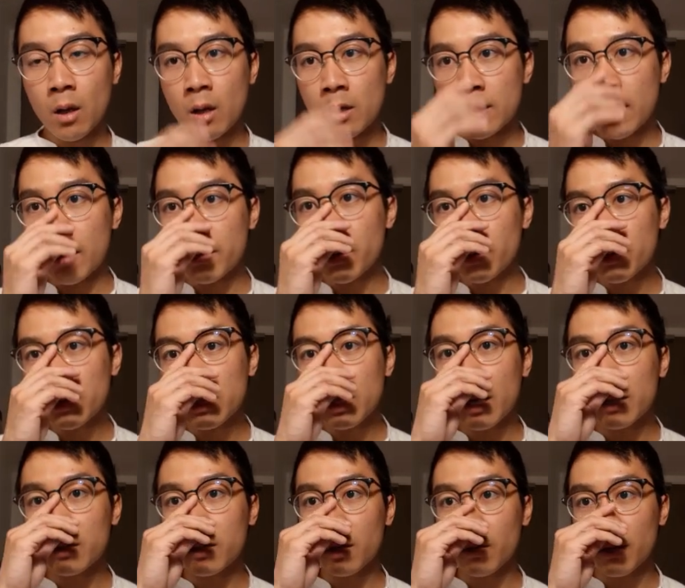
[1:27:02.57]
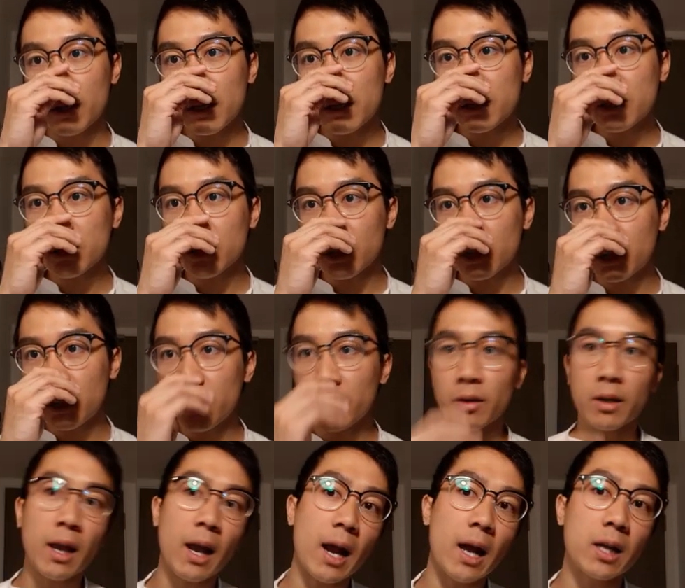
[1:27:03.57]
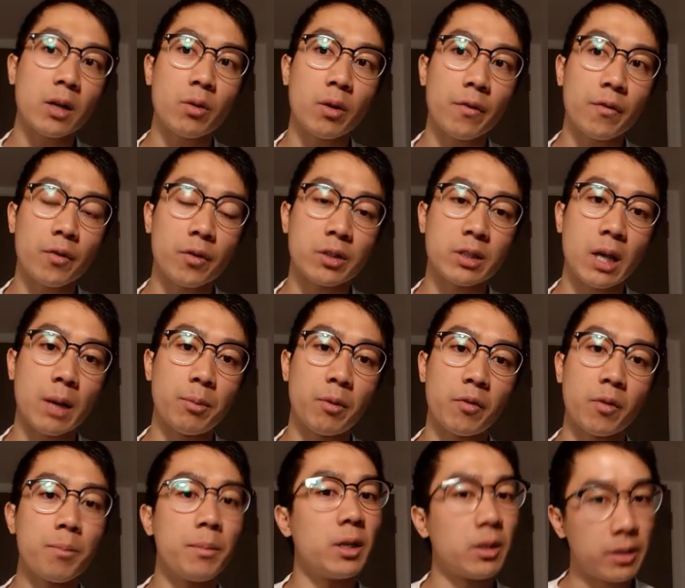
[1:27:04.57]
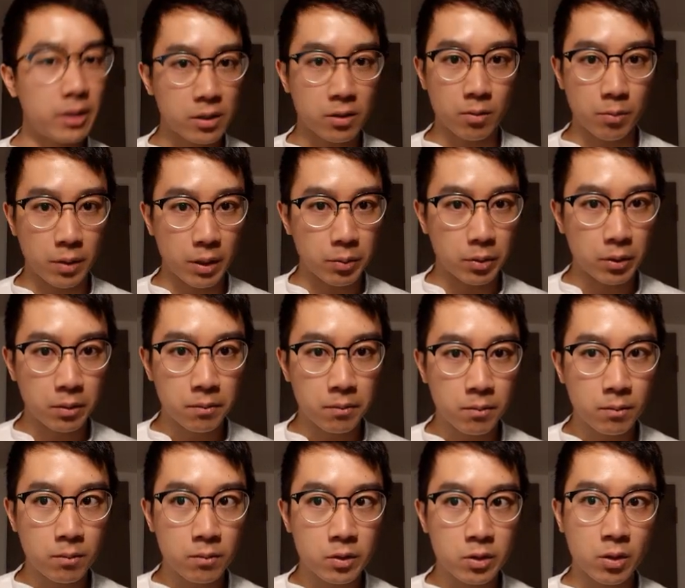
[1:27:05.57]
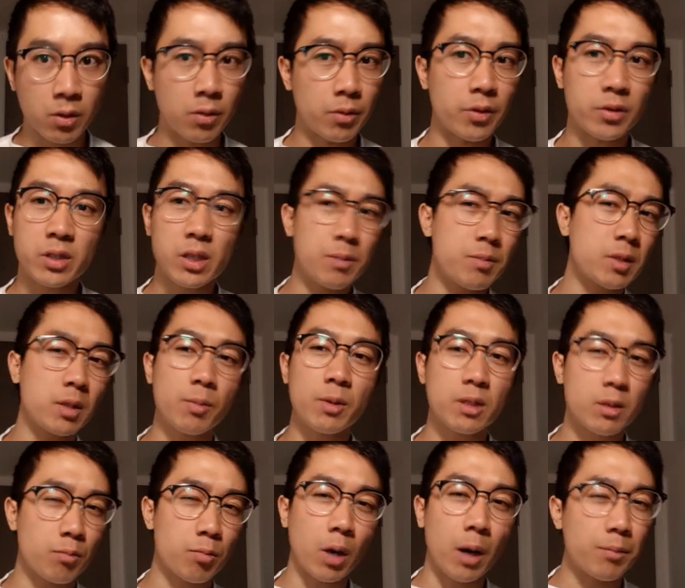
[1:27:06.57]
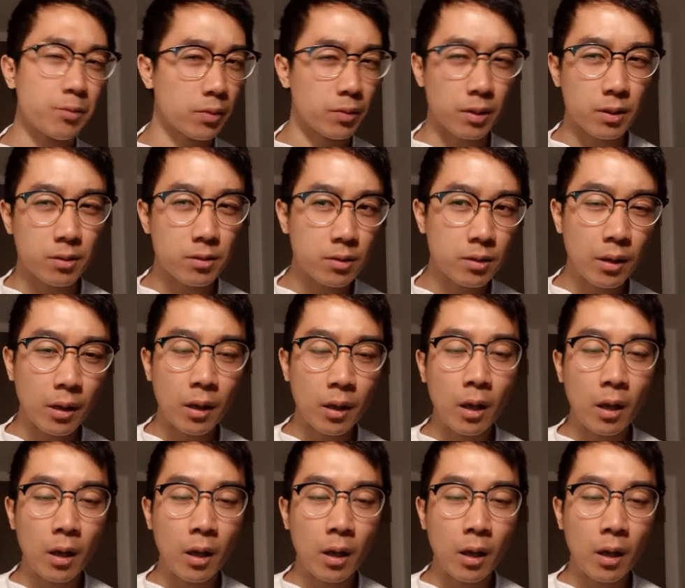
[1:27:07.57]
Now notice that there isn't a clear category, for example, for Middle Eastern people. So there seems to be some problems with this.